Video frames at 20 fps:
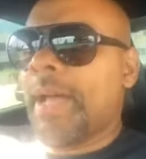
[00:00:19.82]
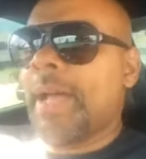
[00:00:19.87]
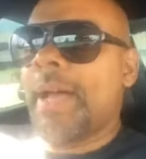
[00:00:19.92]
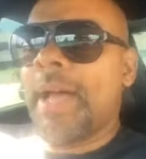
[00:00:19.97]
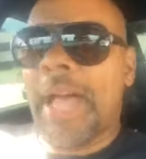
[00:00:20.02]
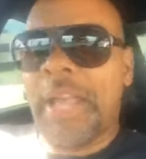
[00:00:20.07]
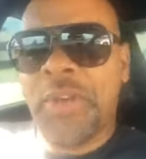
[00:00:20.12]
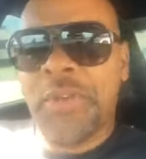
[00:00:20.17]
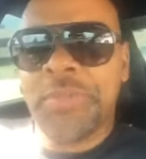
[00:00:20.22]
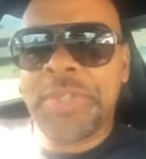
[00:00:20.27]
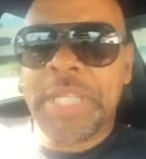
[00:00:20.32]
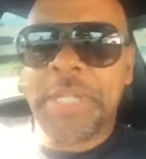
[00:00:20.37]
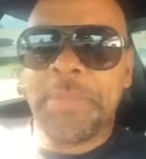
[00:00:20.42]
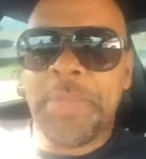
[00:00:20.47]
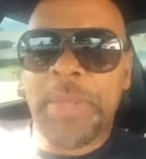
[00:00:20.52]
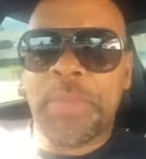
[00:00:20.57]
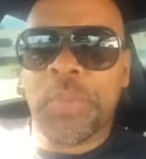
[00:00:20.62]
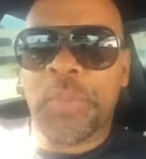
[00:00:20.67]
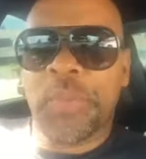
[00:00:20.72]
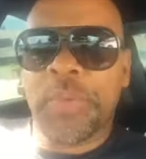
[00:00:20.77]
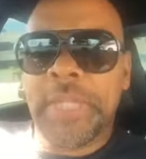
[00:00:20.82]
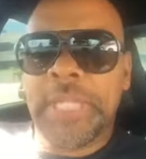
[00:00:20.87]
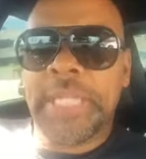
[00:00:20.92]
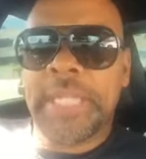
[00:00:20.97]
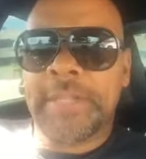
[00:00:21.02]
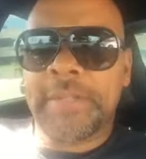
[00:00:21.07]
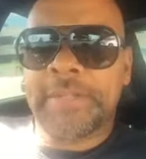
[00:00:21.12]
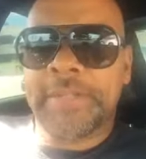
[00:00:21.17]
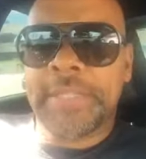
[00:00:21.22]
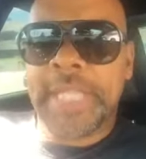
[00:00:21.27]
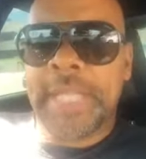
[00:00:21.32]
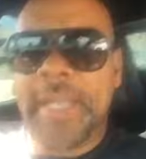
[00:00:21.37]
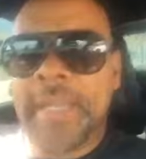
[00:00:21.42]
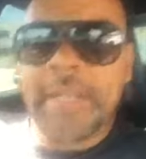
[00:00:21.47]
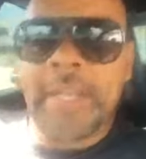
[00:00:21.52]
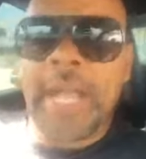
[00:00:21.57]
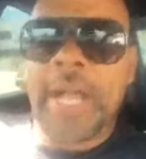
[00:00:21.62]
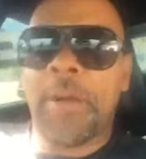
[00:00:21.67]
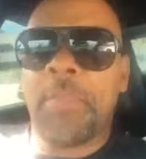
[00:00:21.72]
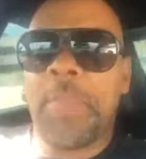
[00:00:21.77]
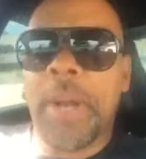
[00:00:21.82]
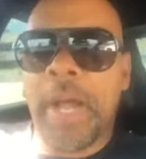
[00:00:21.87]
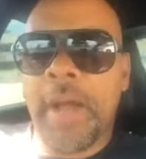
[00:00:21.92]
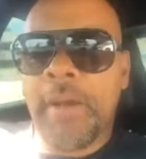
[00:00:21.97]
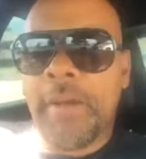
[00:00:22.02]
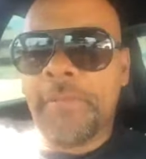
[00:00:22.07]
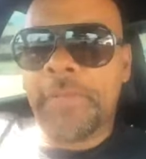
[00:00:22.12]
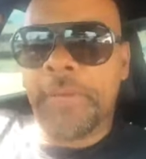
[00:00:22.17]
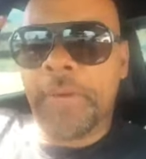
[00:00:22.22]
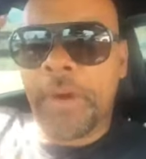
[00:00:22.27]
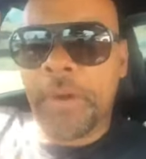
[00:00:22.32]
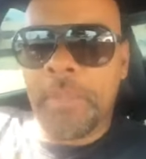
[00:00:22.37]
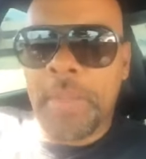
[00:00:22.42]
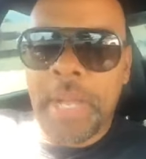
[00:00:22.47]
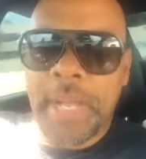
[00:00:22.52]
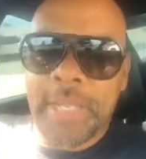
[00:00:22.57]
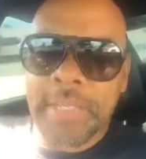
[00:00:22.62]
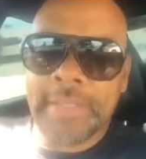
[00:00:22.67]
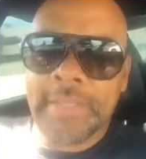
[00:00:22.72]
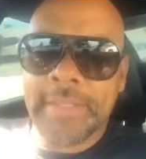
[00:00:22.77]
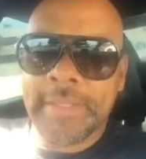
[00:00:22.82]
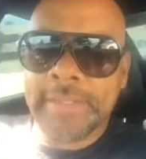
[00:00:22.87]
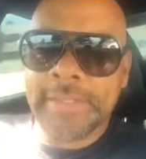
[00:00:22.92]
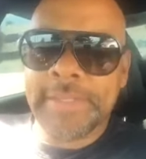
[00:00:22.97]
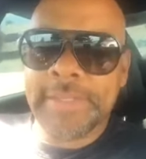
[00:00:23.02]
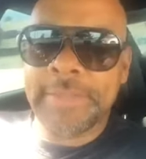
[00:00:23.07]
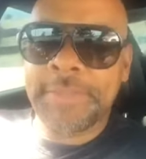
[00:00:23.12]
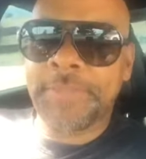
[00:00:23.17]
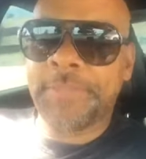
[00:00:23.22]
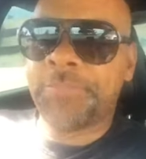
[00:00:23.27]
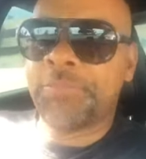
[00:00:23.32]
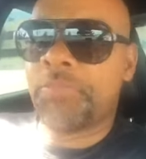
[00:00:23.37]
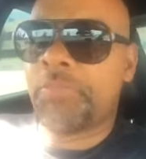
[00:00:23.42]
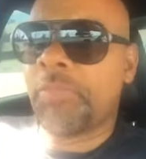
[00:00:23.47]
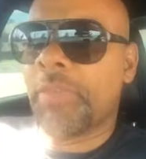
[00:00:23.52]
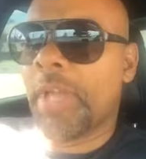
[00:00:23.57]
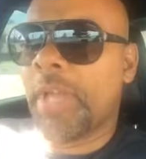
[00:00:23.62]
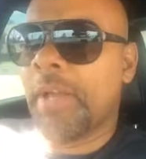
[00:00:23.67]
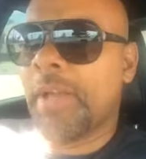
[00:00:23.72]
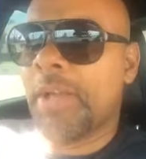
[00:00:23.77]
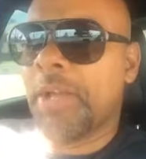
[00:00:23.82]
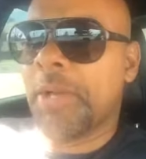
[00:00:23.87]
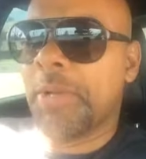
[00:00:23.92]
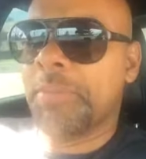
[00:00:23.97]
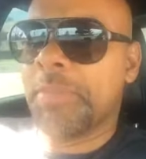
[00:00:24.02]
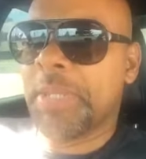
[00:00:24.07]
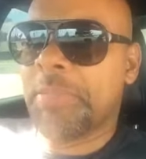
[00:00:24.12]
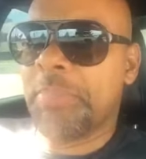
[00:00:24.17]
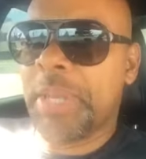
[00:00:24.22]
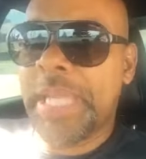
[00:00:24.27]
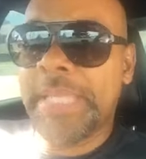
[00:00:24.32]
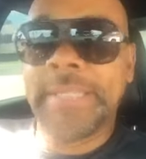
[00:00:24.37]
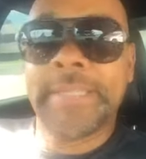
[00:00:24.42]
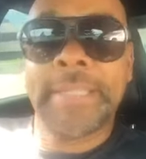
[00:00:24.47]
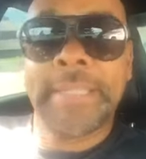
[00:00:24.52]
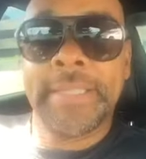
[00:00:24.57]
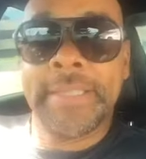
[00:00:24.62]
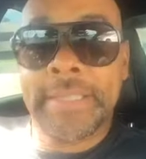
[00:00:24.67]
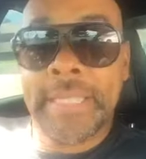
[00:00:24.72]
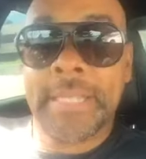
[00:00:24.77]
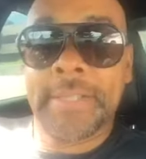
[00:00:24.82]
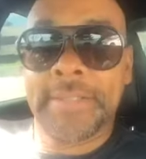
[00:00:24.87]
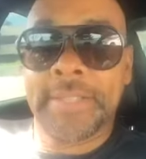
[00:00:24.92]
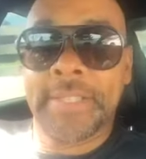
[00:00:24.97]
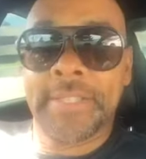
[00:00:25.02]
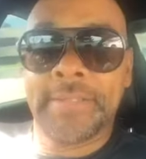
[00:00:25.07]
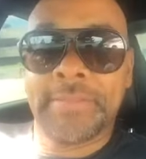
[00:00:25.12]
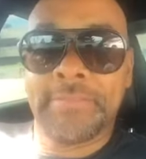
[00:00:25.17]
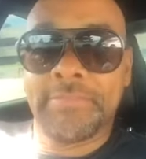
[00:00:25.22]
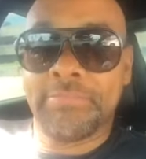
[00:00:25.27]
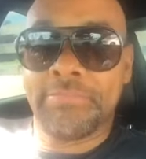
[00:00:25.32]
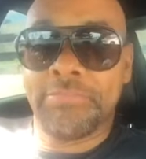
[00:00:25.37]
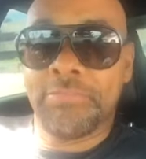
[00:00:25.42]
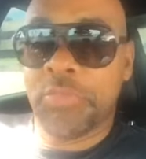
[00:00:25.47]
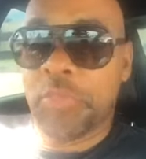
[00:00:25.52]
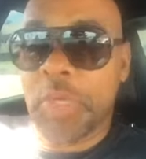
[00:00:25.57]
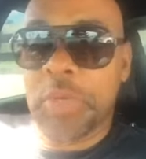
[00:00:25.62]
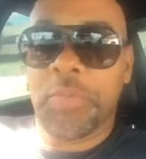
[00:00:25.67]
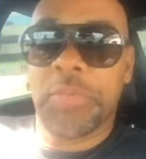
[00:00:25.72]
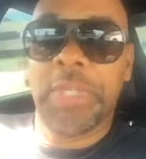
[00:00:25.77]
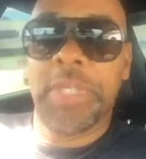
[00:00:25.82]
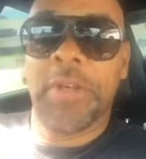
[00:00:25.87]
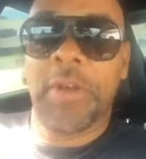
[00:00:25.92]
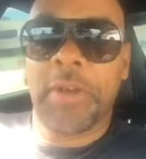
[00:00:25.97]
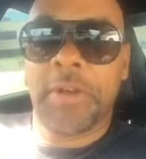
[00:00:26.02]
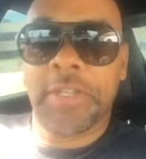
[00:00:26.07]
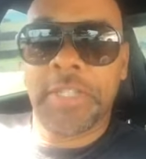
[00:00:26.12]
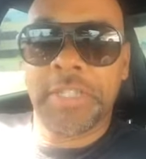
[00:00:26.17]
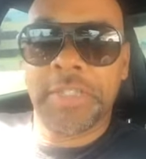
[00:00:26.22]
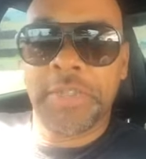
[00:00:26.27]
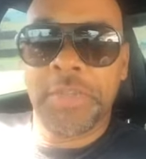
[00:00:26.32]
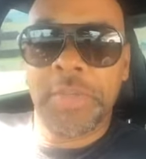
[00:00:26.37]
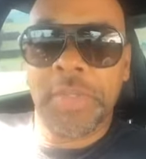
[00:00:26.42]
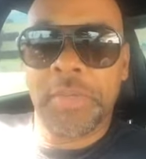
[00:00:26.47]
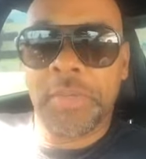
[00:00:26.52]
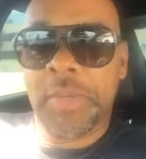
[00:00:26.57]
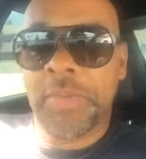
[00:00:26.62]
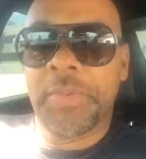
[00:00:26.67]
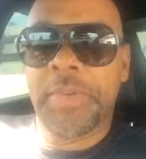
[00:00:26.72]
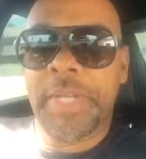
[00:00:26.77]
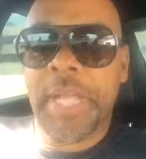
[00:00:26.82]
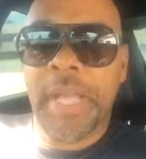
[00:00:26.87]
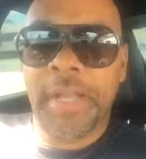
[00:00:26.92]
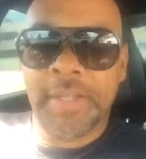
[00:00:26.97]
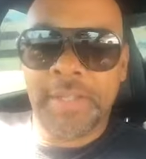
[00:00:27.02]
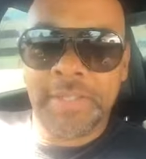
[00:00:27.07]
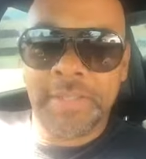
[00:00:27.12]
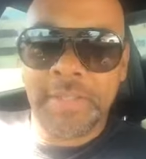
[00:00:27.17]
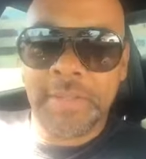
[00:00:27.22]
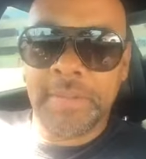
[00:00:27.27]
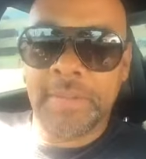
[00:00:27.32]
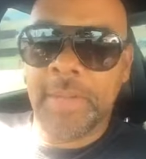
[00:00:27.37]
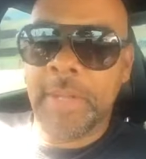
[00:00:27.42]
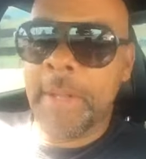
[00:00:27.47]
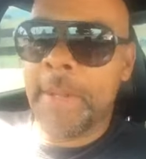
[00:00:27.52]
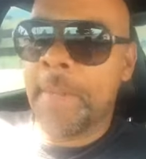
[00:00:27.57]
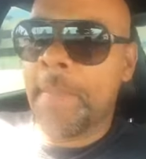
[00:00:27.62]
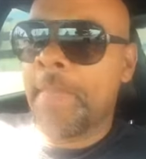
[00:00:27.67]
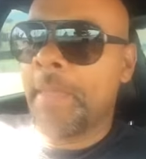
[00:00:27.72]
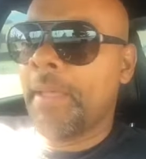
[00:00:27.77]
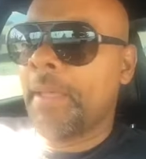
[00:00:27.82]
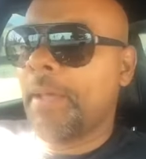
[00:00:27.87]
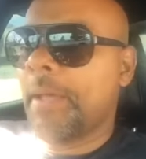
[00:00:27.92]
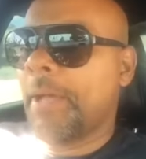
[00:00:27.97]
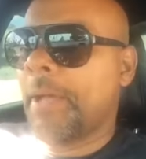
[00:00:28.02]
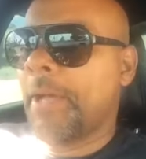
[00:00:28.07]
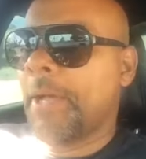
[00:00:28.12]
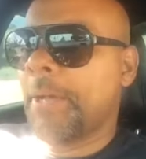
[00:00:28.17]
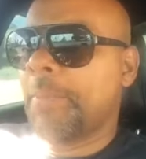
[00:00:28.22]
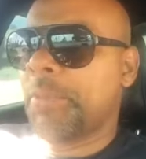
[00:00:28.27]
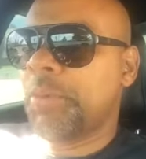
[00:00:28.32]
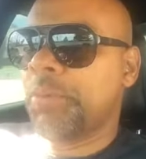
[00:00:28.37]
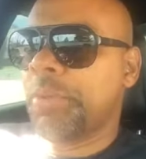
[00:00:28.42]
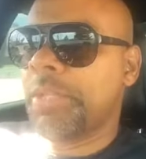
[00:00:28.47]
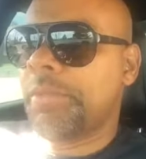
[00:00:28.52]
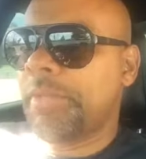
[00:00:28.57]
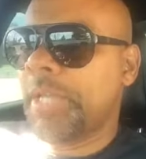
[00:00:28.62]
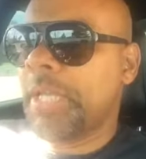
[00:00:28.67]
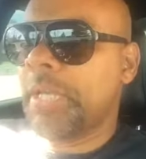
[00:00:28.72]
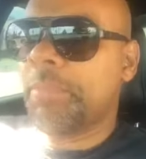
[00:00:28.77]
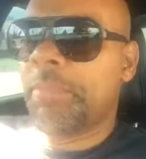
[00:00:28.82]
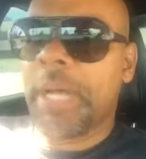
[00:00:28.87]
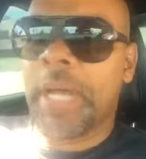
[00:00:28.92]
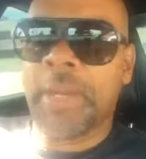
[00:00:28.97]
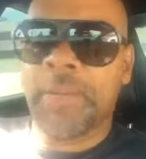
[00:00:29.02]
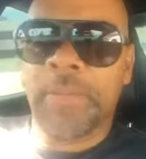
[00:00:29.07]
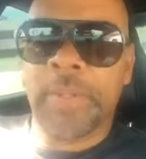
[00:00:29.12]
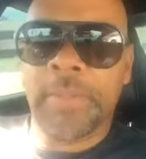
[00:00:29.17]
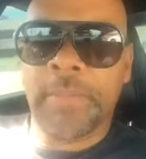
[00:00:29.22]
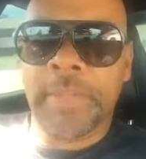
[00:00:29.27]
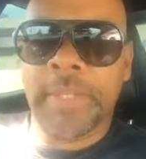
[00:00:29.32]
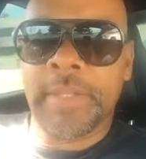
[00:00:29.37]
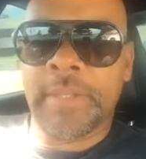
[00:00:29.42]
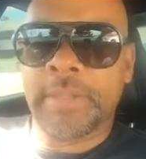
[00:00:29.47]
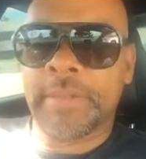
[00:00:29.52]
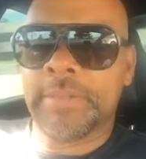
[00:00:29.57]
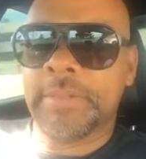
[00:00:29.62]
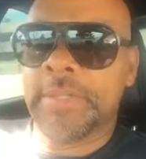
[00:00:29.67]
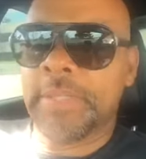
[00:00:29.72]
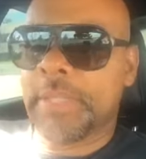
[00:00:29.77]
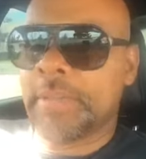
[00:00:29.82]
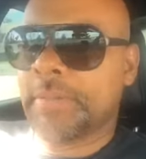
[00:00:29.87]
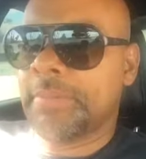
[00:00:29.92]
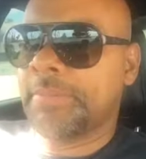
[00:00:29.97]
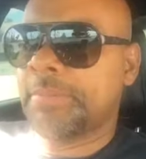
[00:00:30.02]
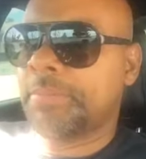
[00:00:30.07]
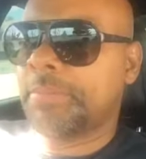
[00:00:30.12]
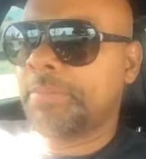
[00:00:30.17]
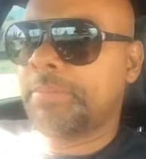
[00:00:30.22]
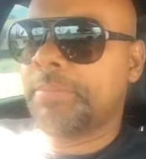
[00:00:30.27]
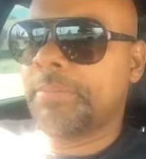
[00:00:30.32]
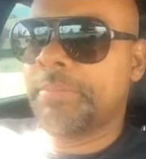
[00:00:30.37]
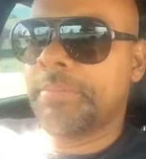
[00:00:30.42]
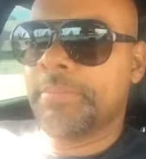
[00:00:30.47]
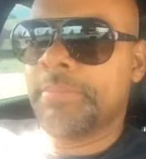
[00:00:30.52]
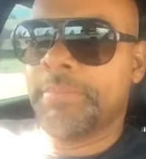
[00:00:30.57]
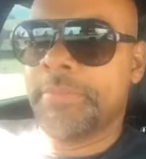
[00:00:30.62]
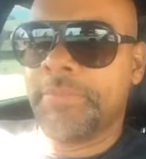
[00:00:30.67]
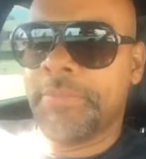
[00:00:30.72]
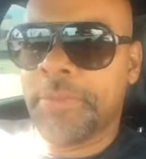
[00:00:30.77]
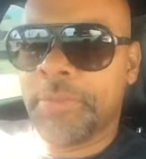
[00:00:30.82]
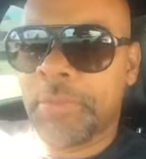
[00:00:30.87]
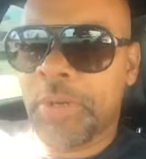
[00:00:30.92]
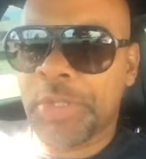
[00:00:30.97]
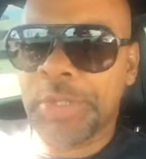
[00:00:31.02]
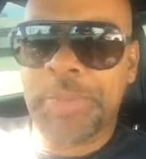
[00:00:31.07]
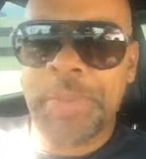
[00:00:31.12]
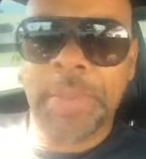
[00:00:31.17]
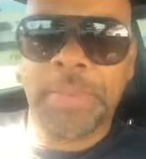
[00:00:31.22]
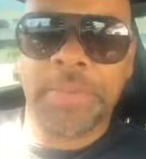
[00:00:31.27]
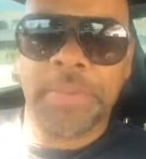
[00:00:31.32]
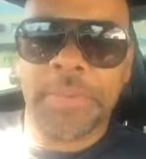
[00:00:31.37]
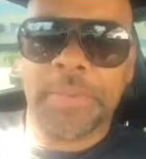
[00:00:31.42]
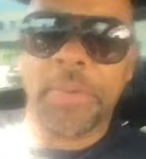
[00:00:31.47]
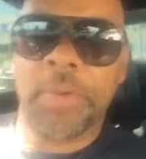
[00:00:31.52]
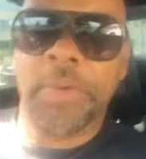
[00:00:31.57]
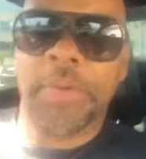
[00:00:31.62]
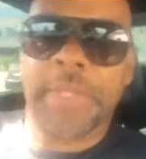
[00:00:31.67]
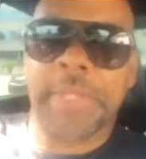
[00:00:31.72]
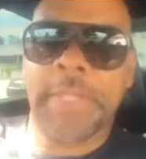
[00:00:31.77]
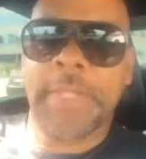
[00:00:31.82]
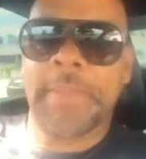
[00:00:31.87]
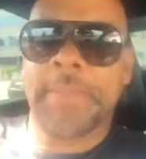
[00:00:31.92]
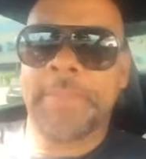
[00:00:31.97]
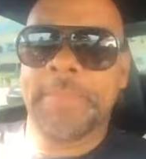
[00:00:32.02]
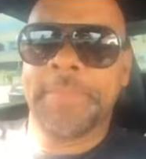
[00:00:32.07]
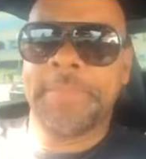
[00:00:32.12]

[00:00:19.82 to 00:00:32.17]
I don't think people really understand how powerful our mind is. Um, it basically tells us what we are going to do and what we're not going to do. Um, and when you think about it, when we're, you know, for most people growing up.